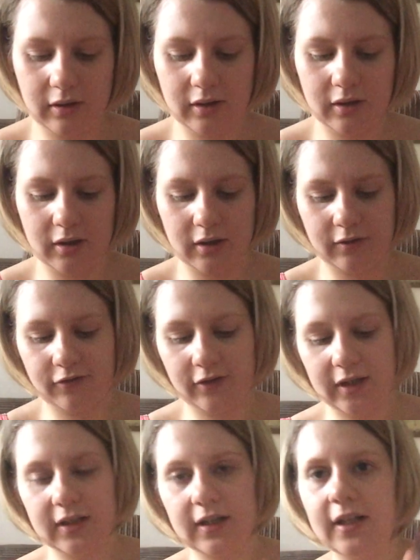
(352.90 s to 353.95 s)

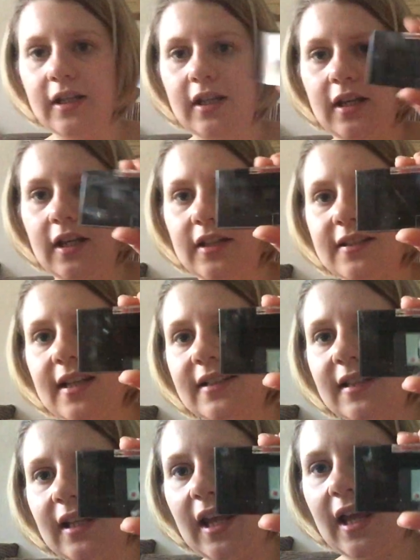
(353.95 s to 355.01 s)
friendly. So
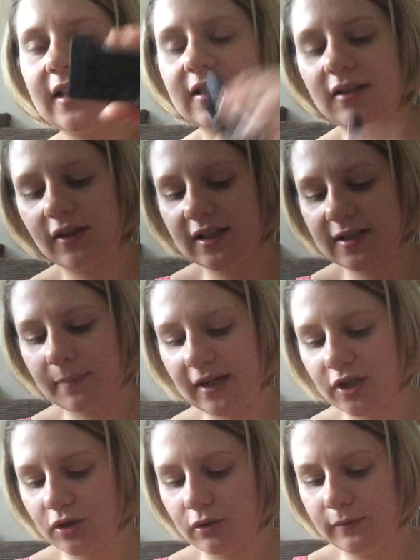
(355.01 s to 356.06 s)
that's the case, nothing
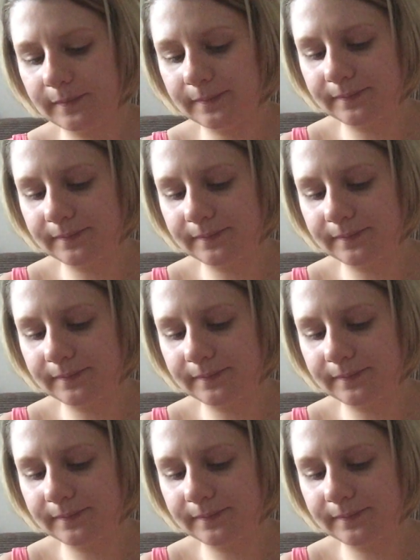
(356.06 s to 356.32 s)
special.